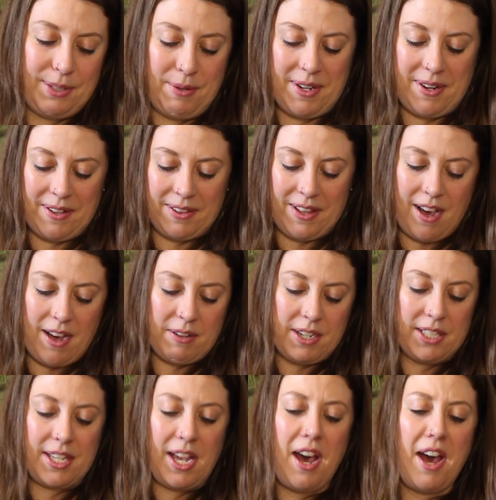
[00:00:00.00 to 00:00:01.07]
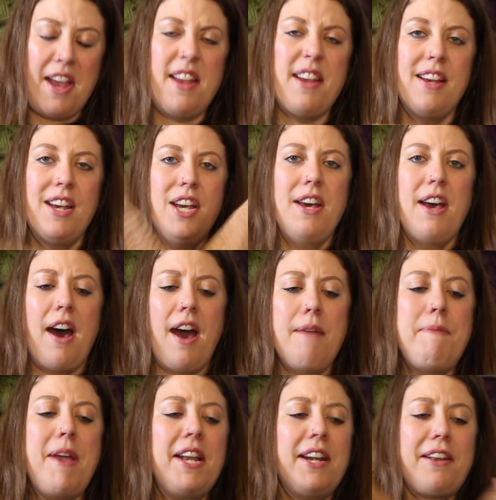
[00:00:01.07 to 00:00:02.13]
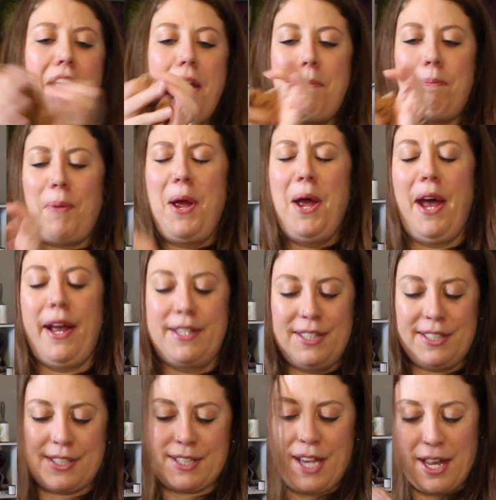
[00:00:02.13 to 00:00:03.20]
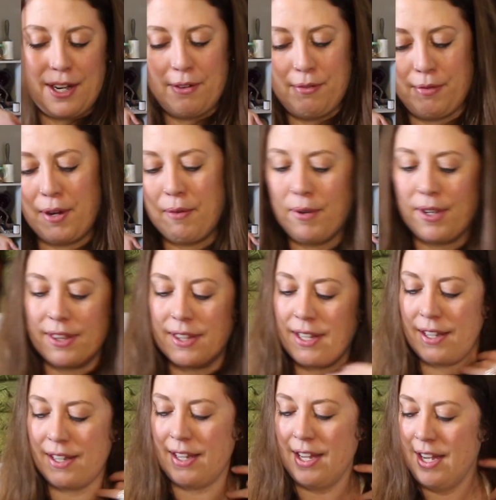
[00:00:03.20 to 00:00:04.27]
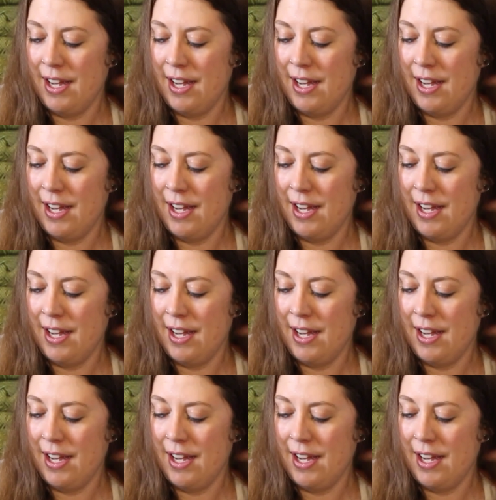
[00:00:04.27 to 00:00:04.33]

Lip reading: one a lot because I made it up. I just kind of went with it